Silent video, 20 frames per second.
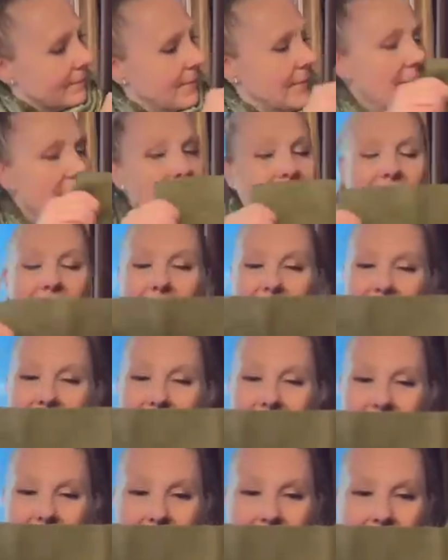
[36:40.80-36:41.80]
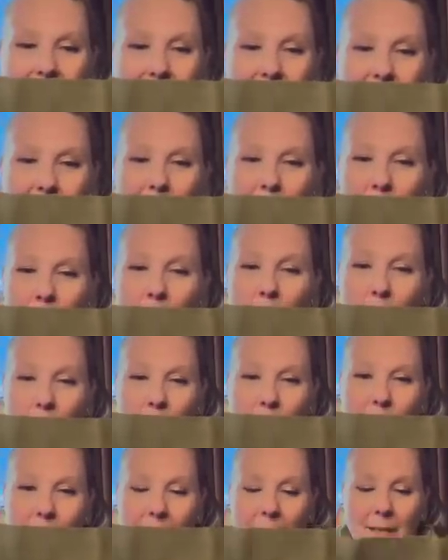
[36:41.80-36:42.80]
It's got a little bit more
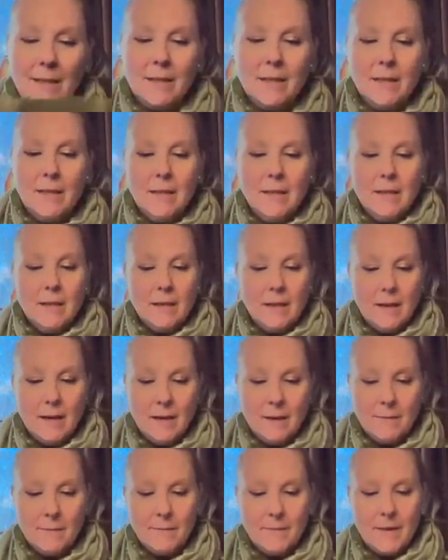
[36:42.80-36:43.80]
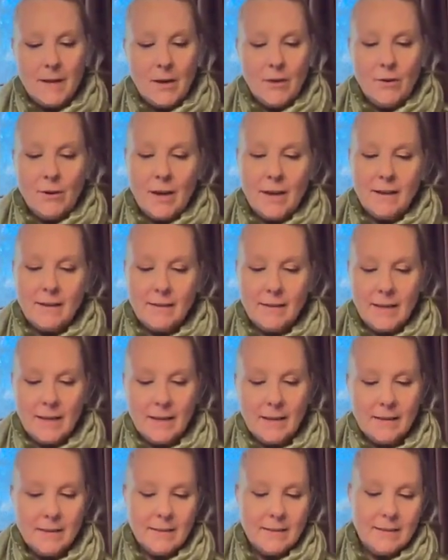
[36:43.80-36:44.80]
blue in it that you're not
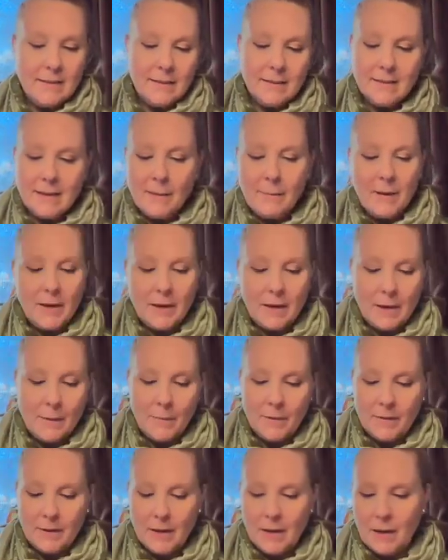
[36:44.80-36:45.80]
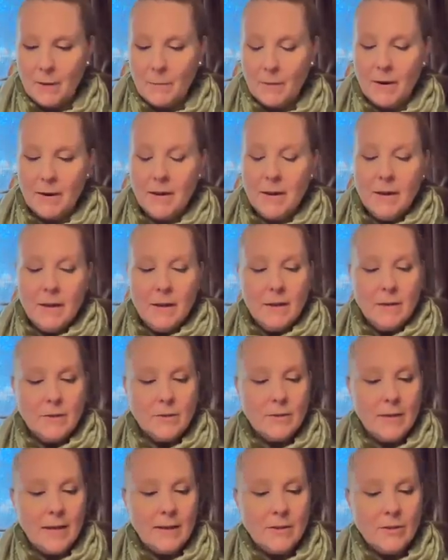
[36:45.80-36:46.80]
getting, it's not picking up on the camera.
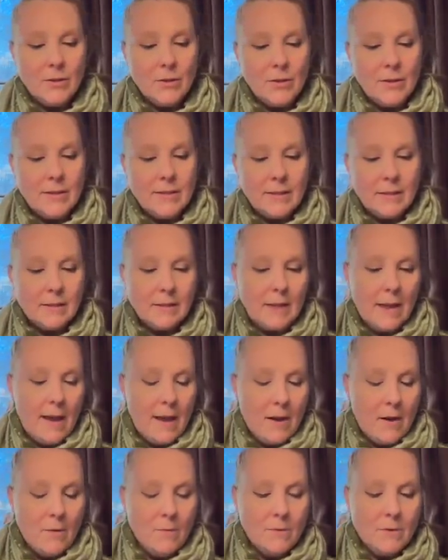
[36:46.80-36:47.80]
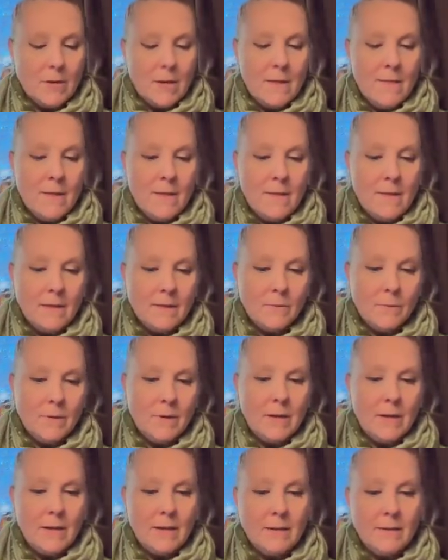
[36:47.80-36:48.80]
So that's 36 count. And then this one
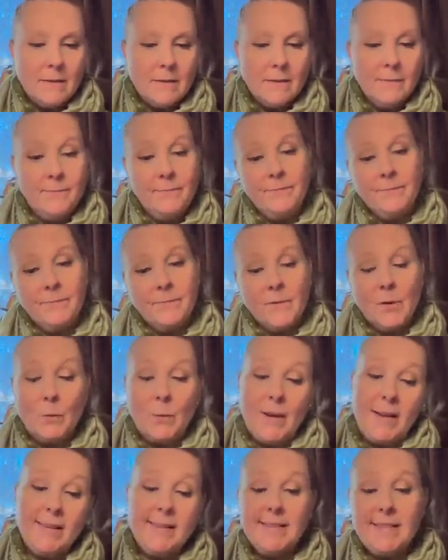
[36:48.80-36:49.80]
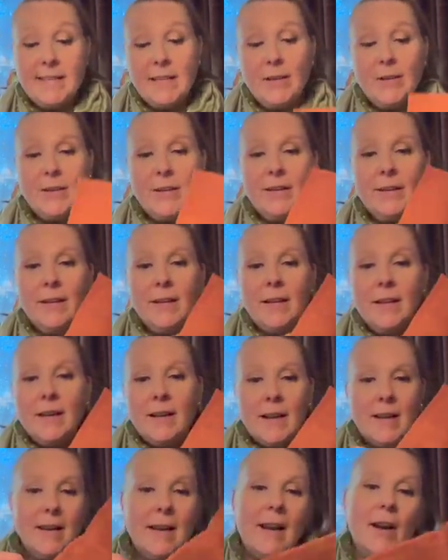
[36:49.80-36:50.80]
is red cedar.
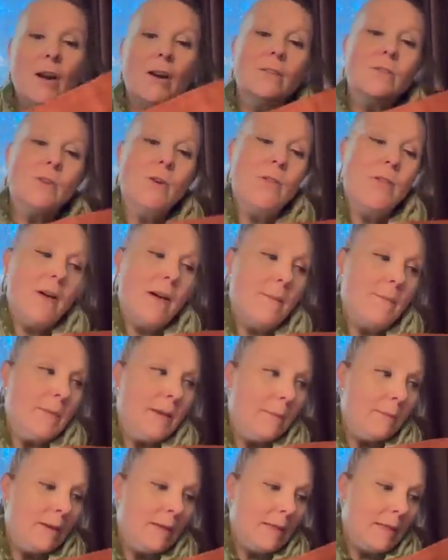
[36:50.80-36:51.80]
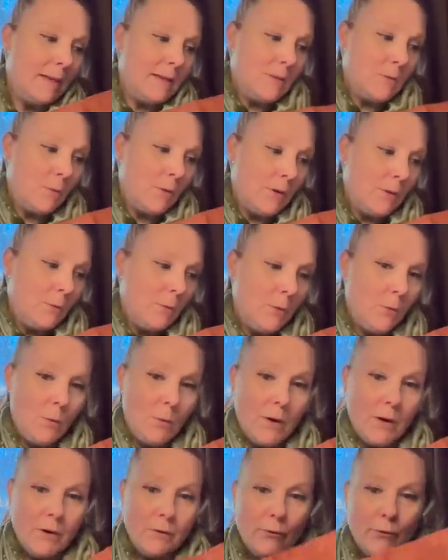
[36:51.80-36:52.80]
And I also thought maybe this one would
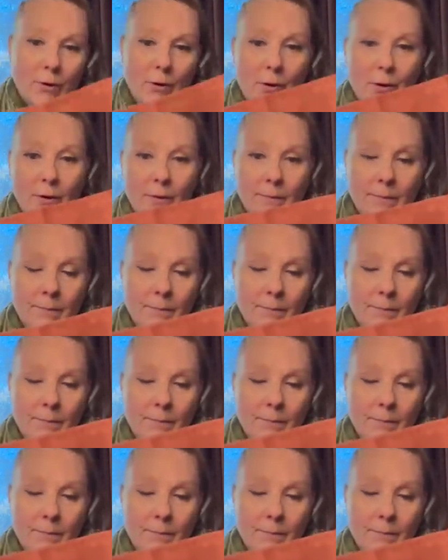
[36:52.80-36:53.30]
work for